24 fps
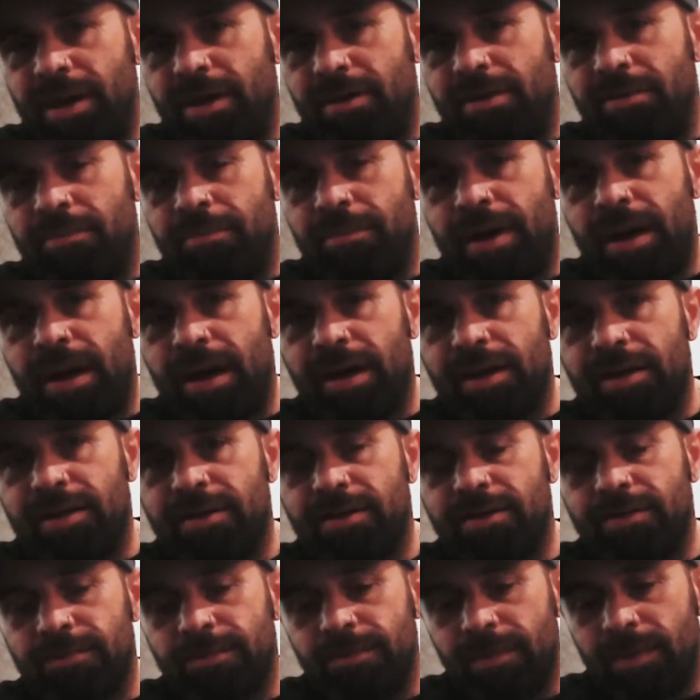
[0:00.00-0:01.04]
them back.
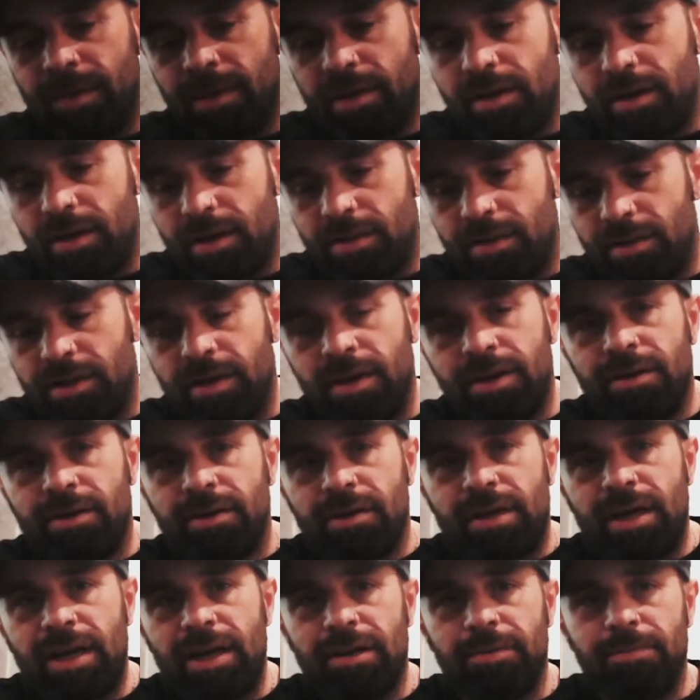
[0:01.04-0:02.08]
And the lender
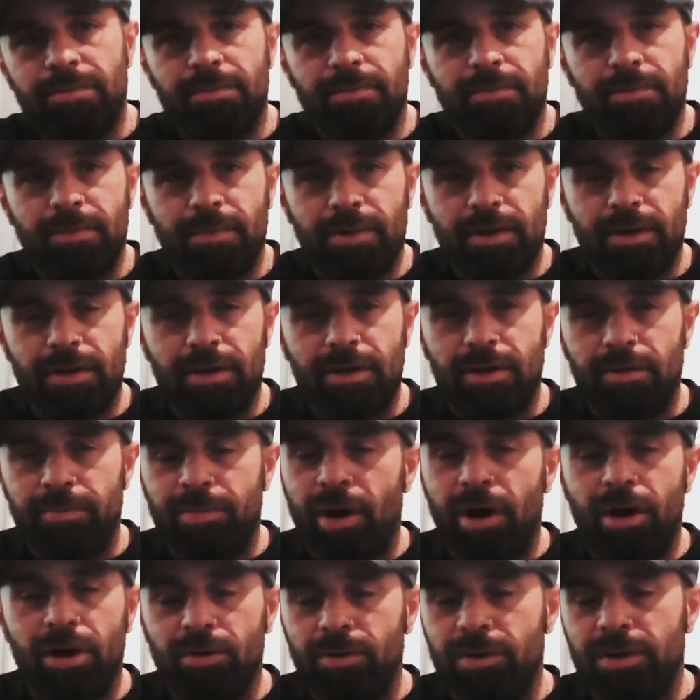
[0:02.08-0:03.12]
can't, or the
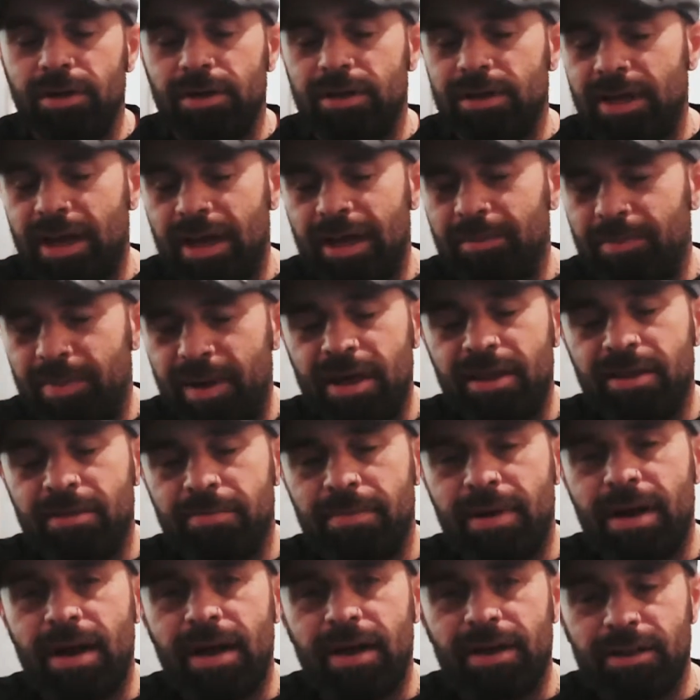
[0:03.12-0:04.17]
borrower can't pay them
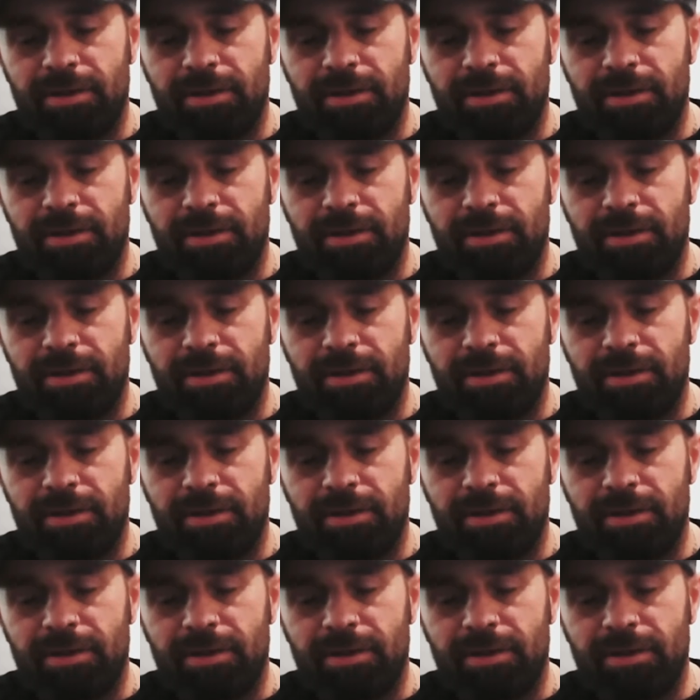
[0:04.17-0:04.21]
back.